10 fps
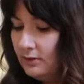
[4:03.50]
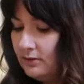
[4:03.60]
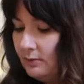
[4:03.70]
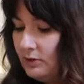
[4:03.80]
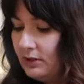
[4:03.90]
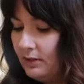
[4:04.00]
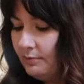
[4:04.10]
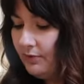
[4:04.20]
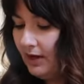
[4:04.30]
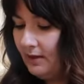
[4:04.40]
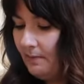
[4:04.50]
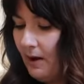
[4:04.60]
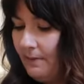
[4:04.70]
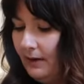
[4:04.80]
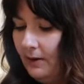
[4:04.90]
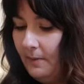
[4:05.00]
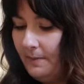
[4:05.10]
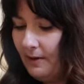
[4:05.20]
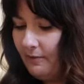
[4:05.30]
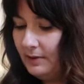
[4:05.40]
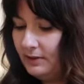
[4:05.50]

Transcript: So I'm just going to break them up a little bit with